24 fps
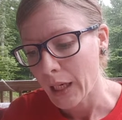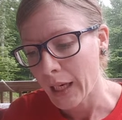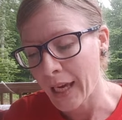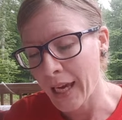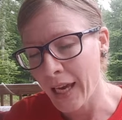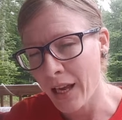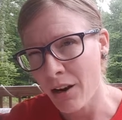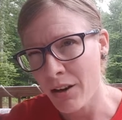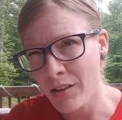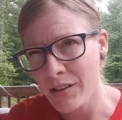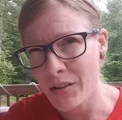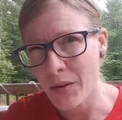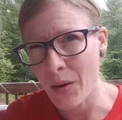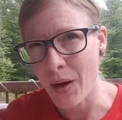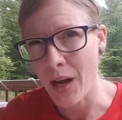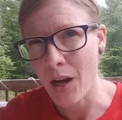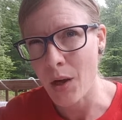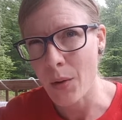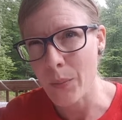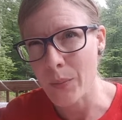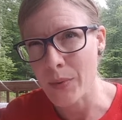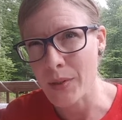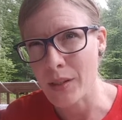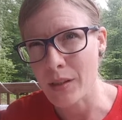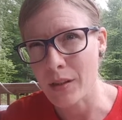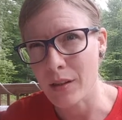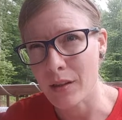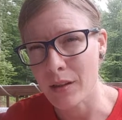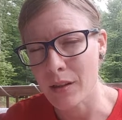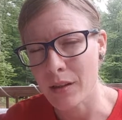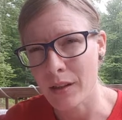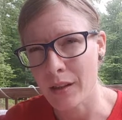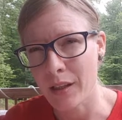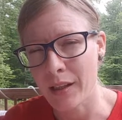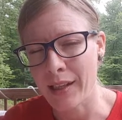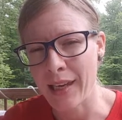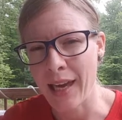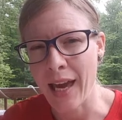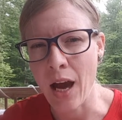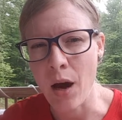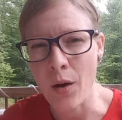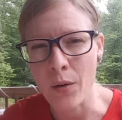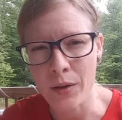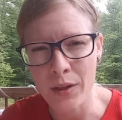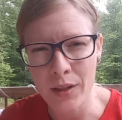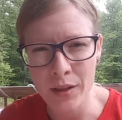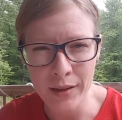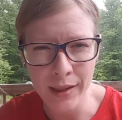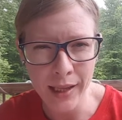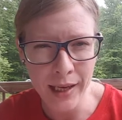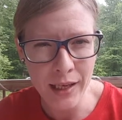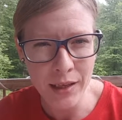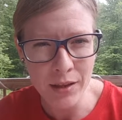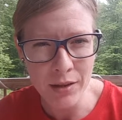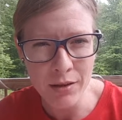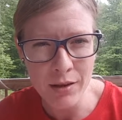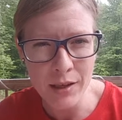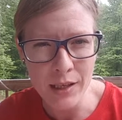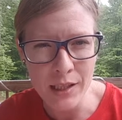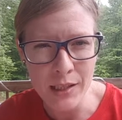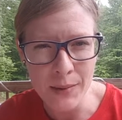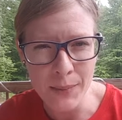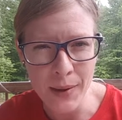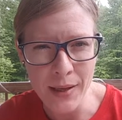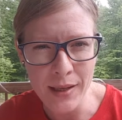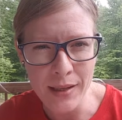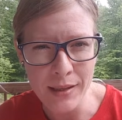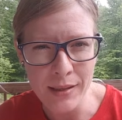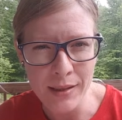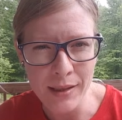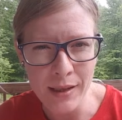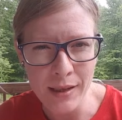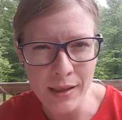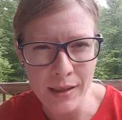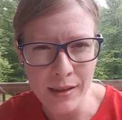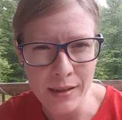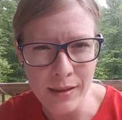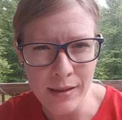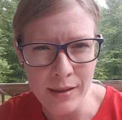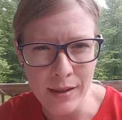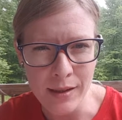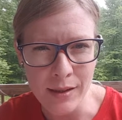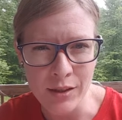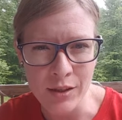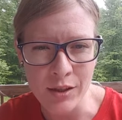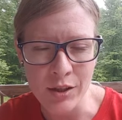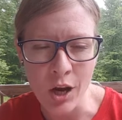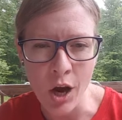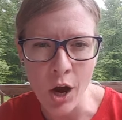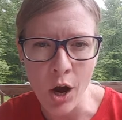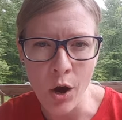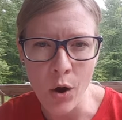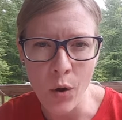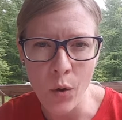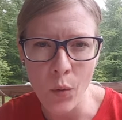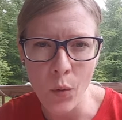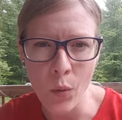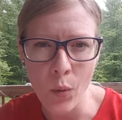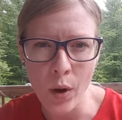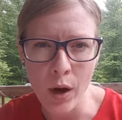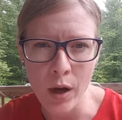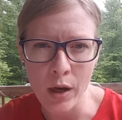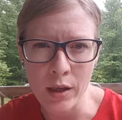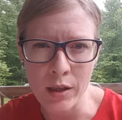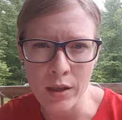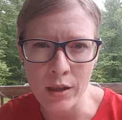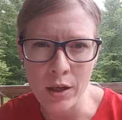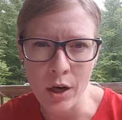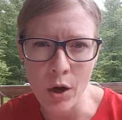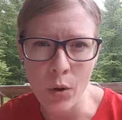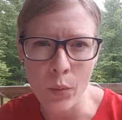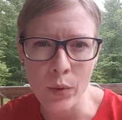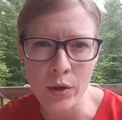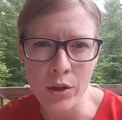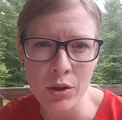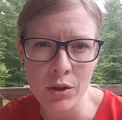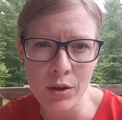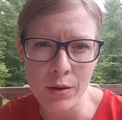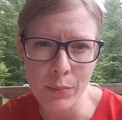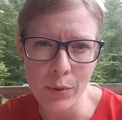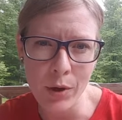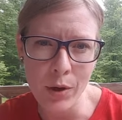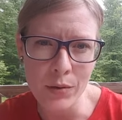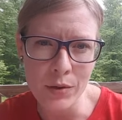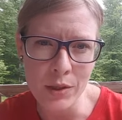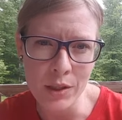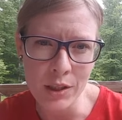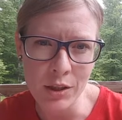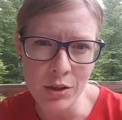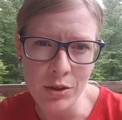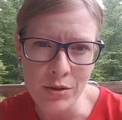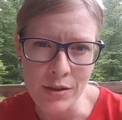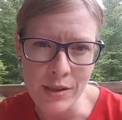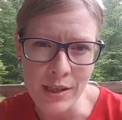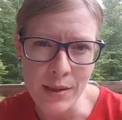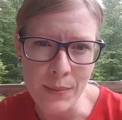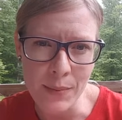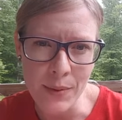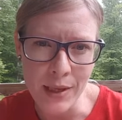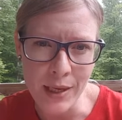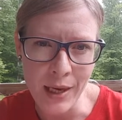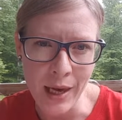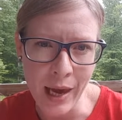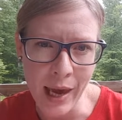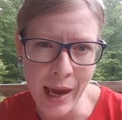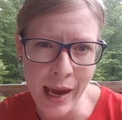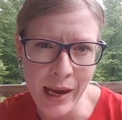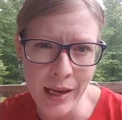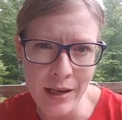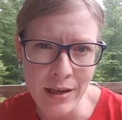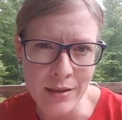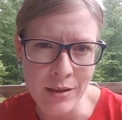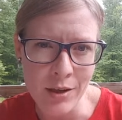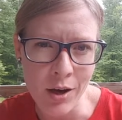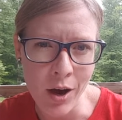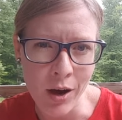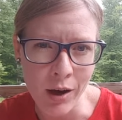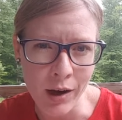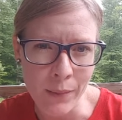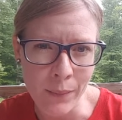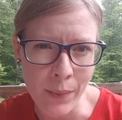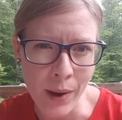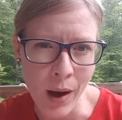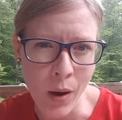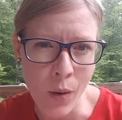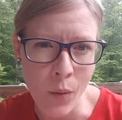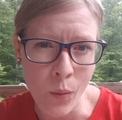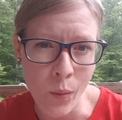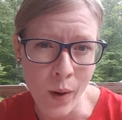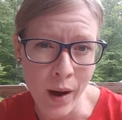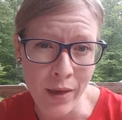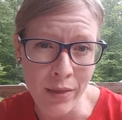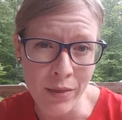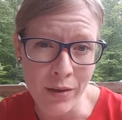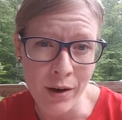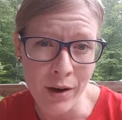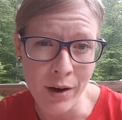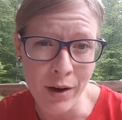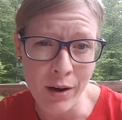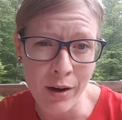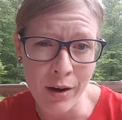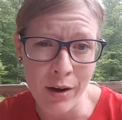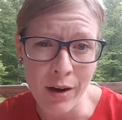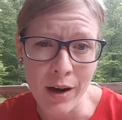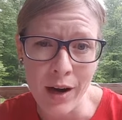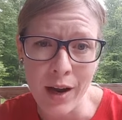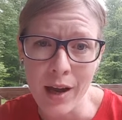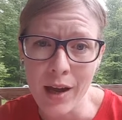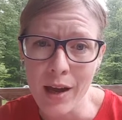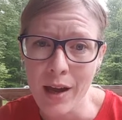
It also helps calculate your expenses. So, when you're approaching your CPA to talk about whether